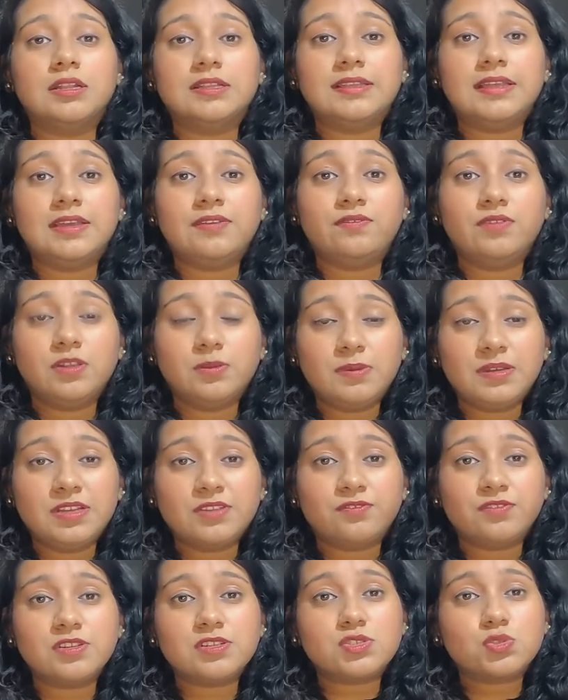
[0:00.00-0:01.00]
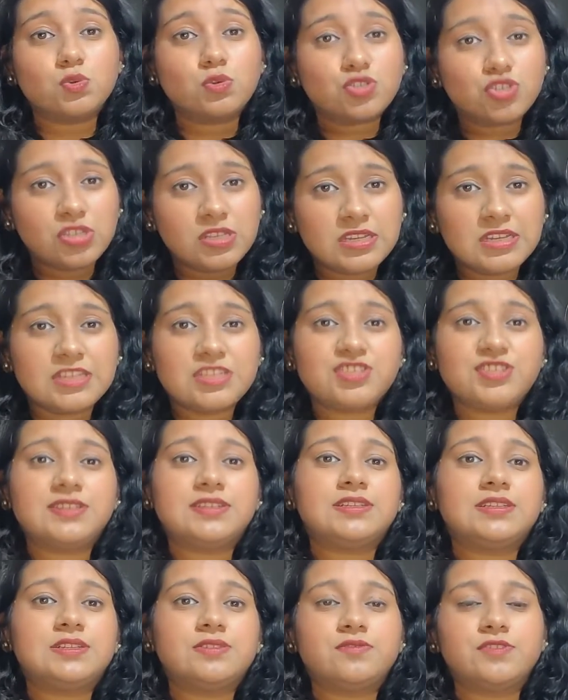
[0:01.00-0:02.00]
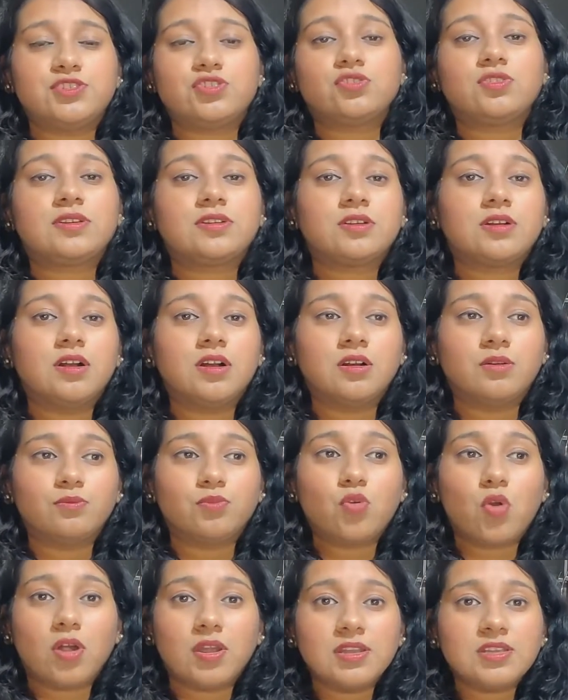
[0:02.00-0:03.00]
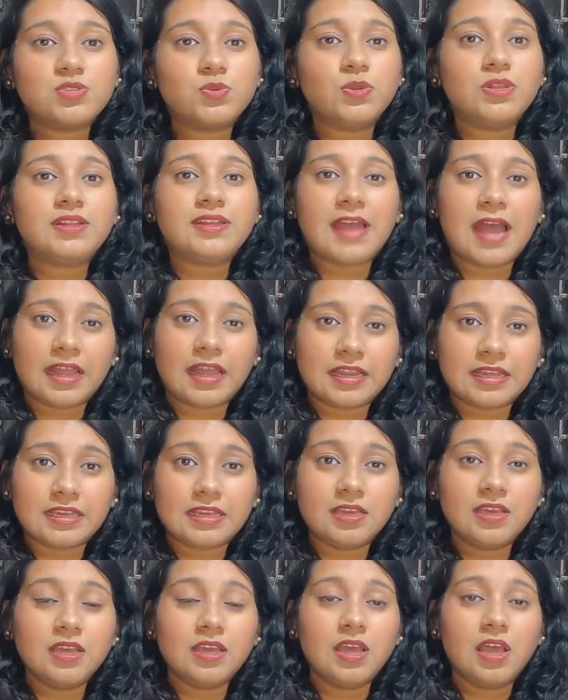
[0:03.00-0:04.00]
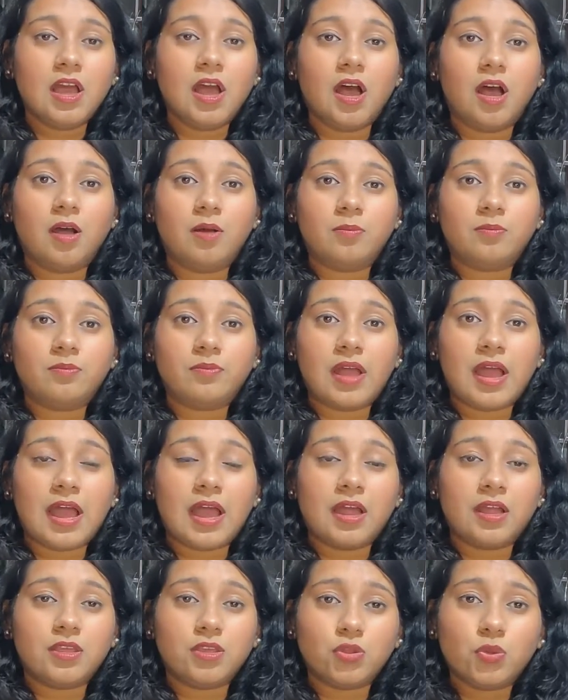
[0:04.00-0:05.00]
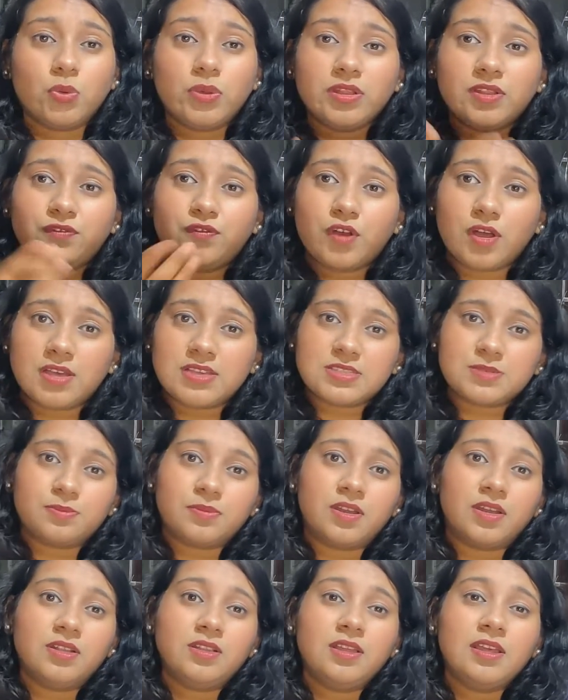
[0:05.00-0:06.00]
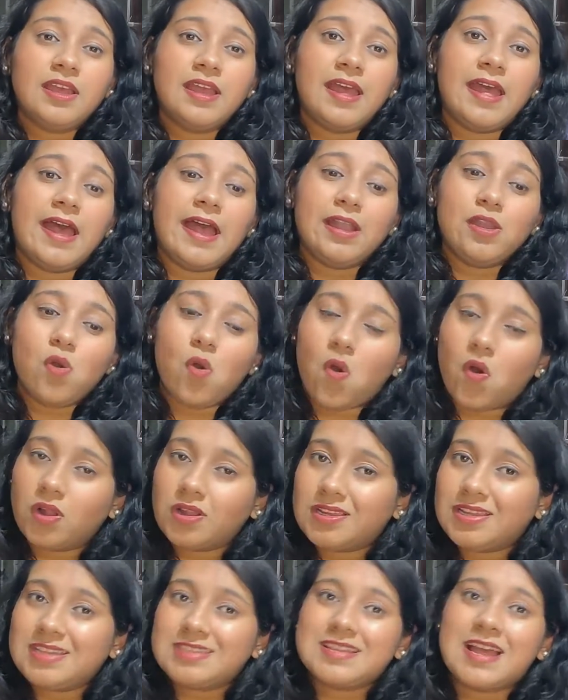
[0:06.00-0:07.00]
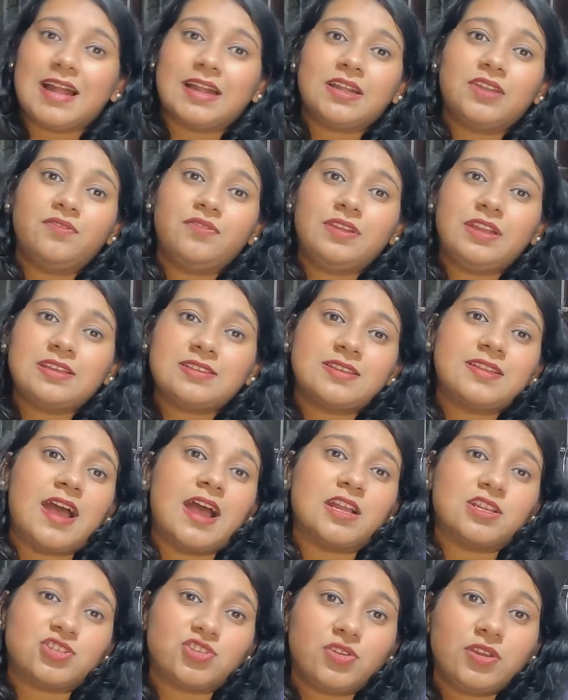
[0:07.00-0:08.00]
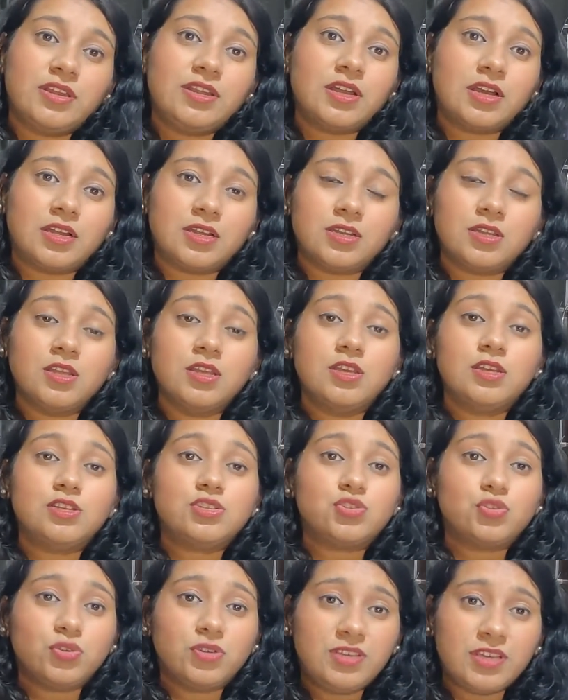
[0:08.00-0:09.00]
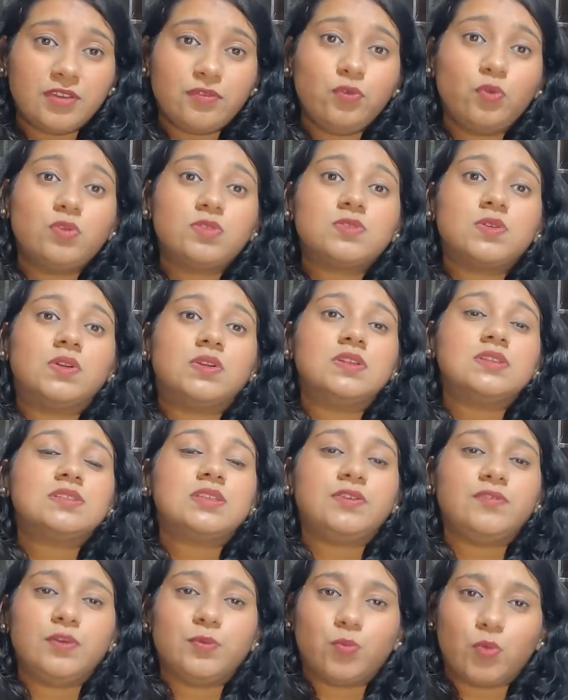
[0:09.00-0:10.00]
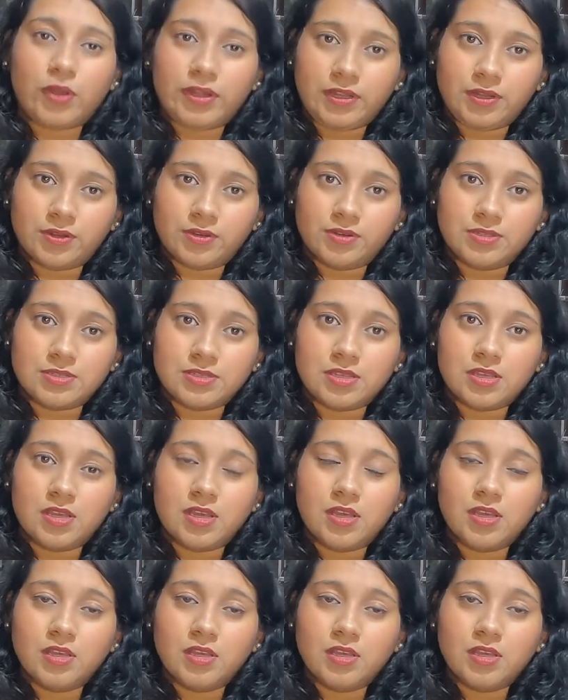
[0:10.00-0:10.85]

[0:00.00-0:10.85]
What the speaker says: There will be different social initiatives which a college will carry, in the first month. And all these activities are actually done to give you certain CV pointers.